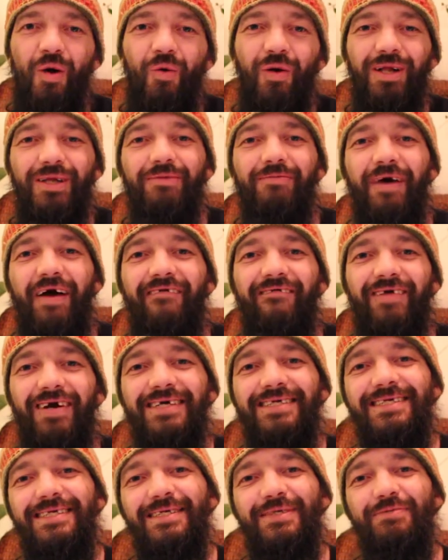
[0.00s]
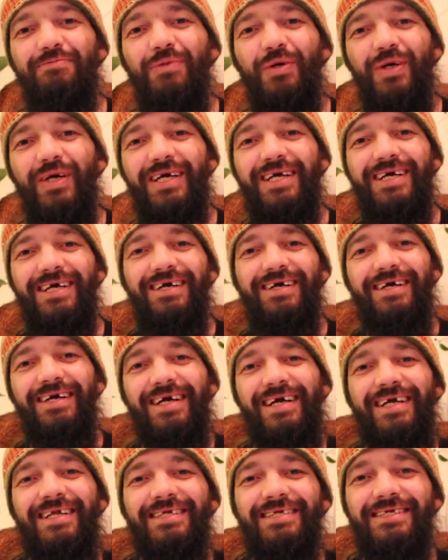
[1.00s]
Welcome my friends, it's Moody here.
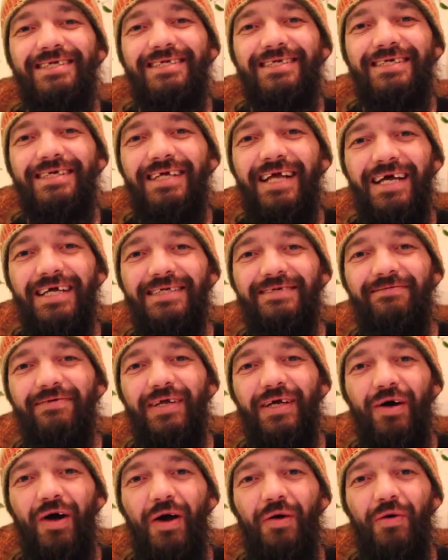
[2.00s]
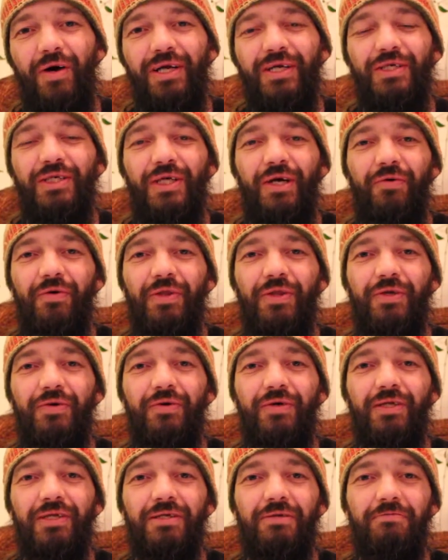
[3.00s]
In today's video I want to share with
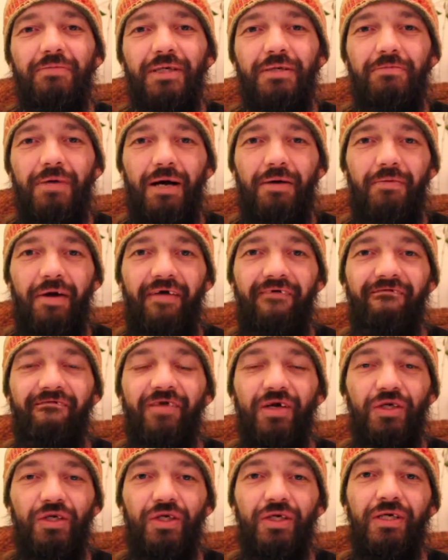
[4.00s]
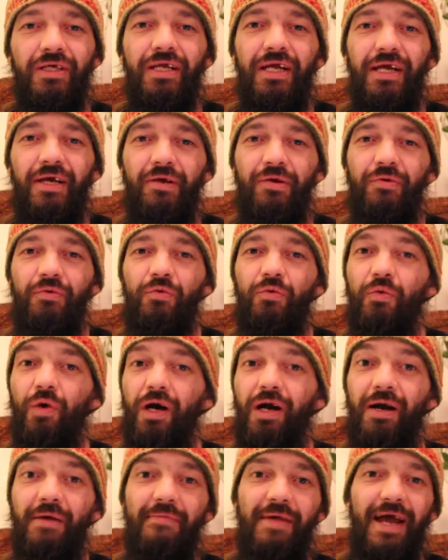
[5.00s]
you a little bit about my vision and
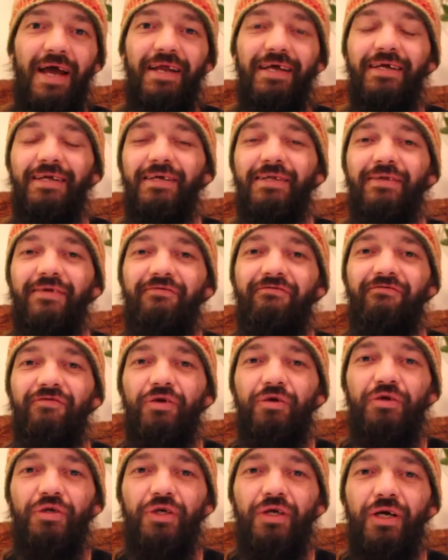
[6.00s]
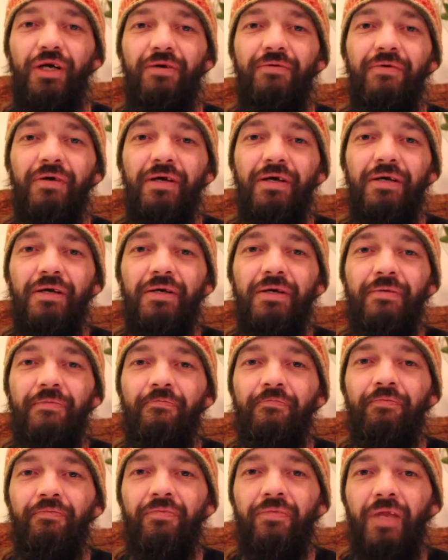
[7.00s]
where I'm headed in the future.
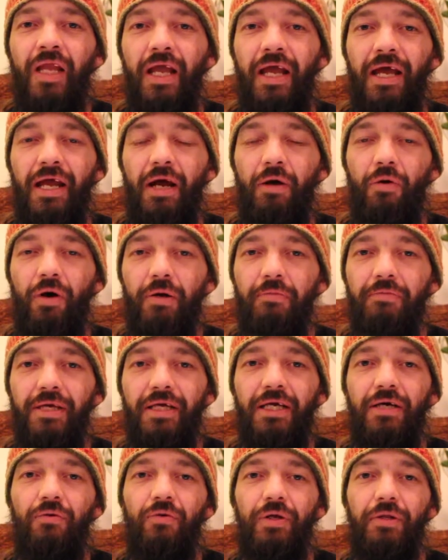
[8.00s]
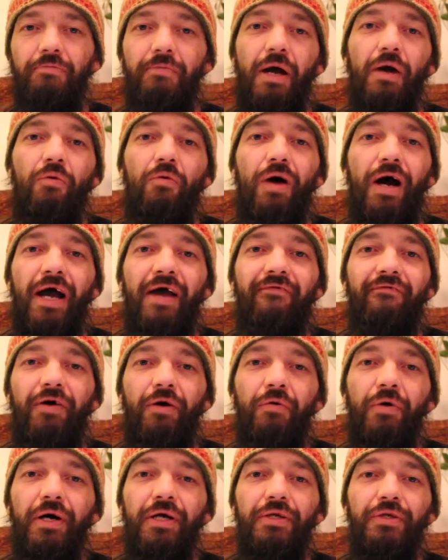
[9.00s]
And I want to begin with my wife.
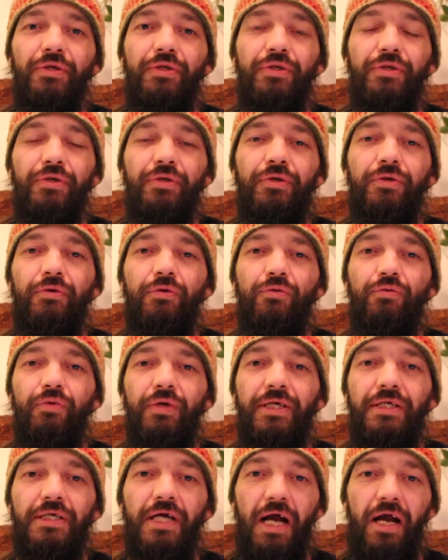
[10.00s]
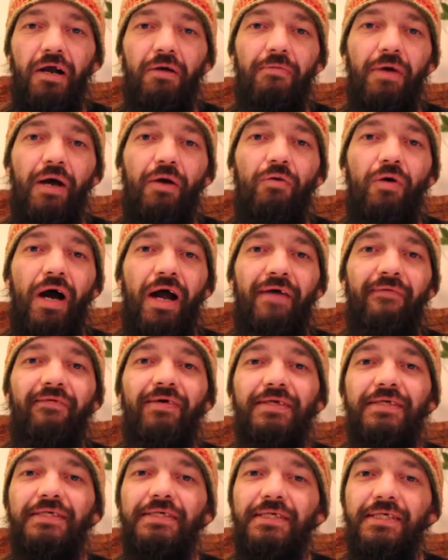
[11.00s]
I want to retire my wife
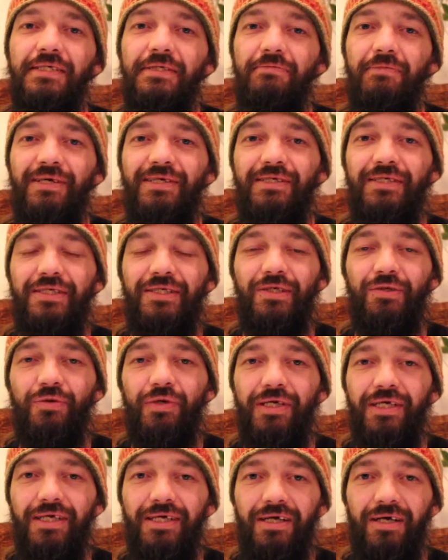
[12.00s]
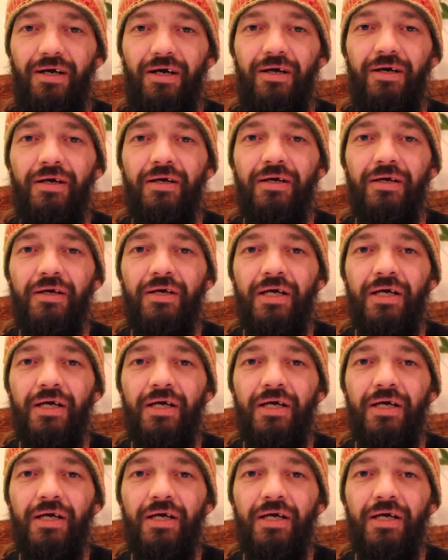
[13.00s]
in six months to a year.